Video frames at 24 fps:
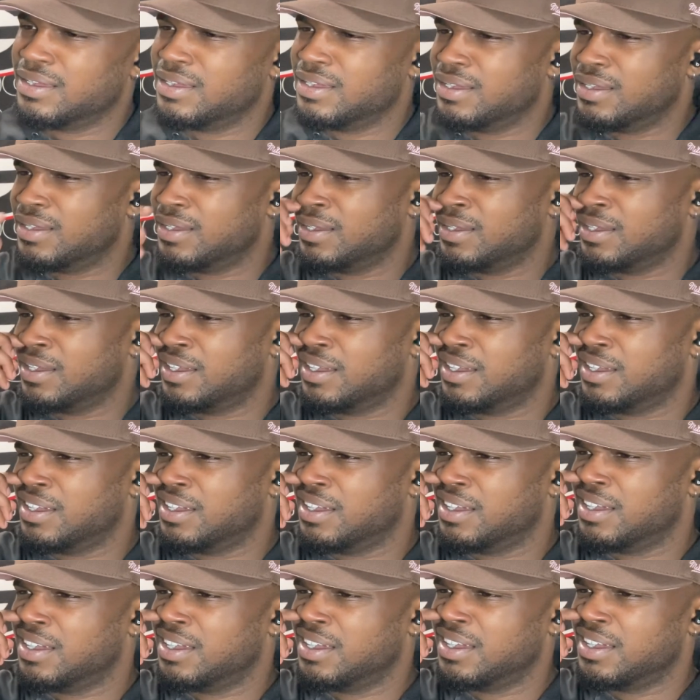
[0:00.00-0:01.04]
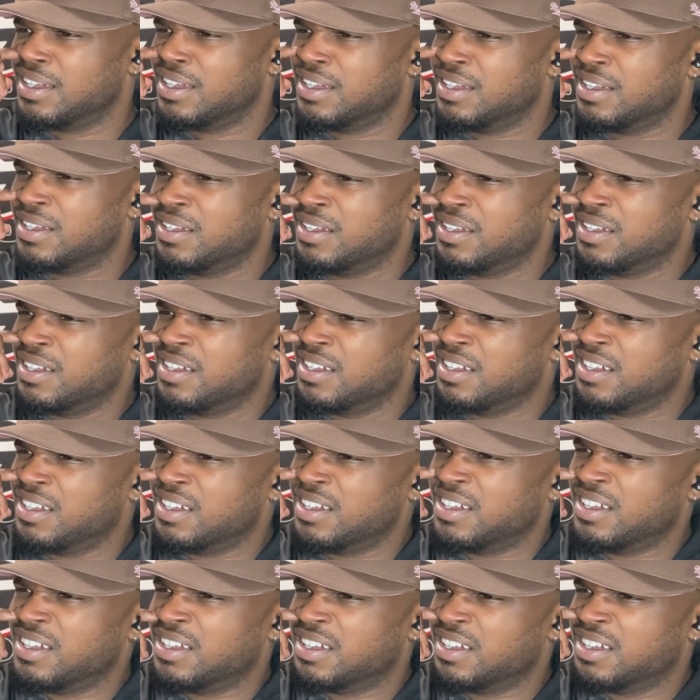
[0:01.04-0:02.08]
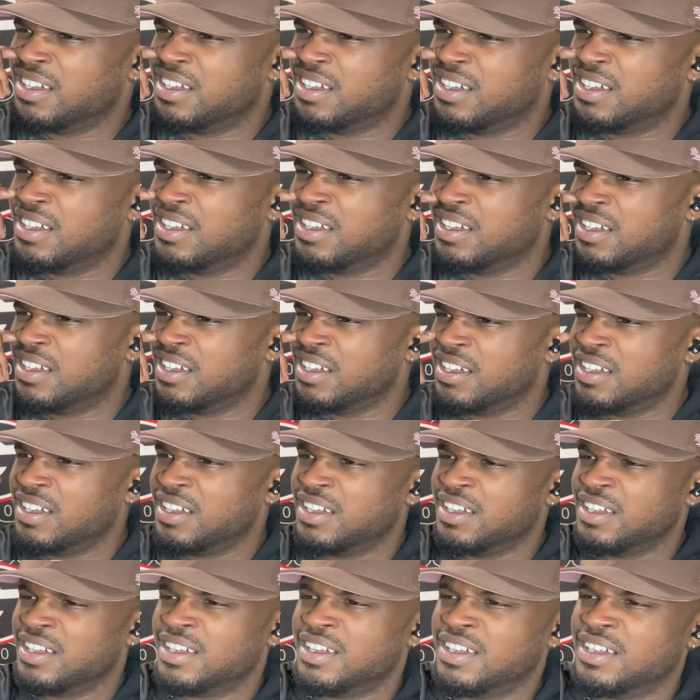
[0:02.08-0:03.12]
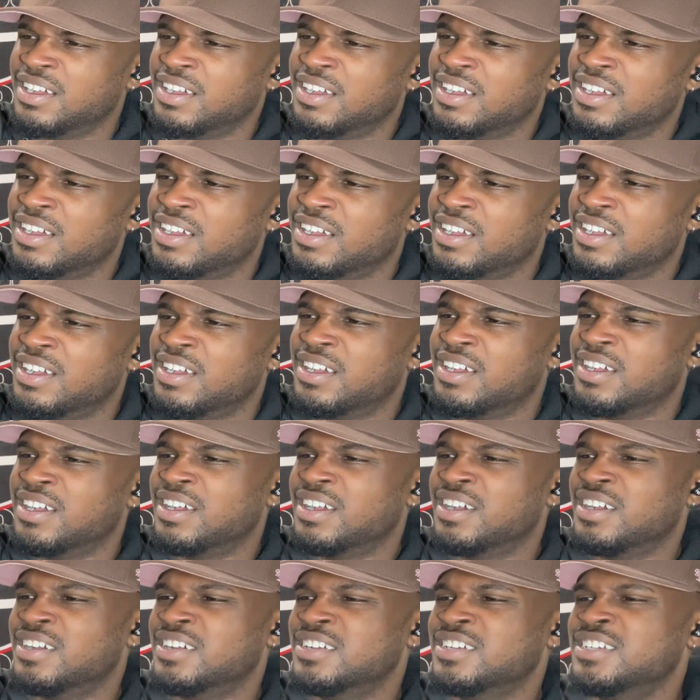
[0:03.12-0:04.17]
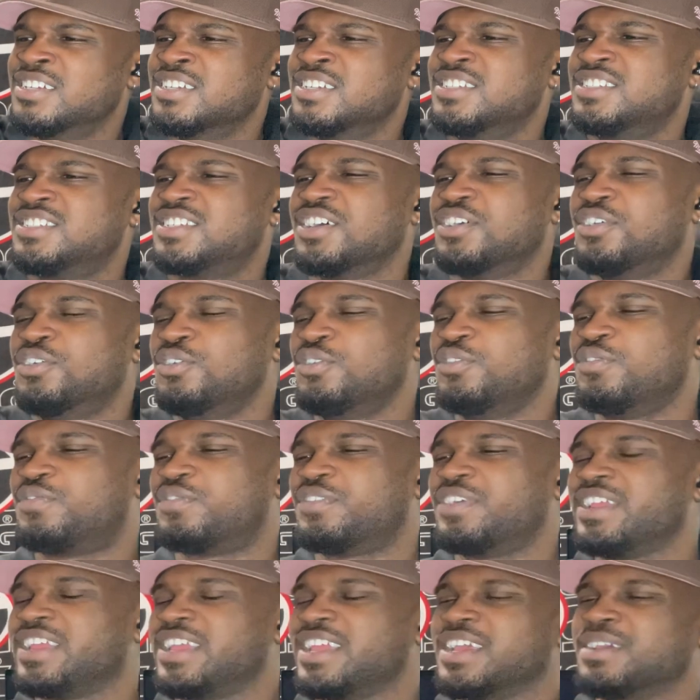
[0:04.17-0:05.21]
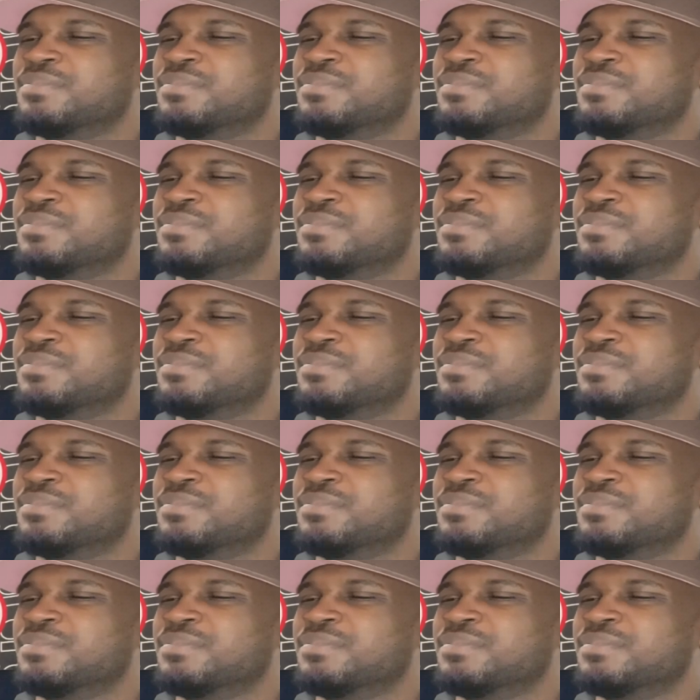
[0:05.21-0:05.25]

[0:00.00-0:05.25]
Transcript: la, la, la, la. So who freaky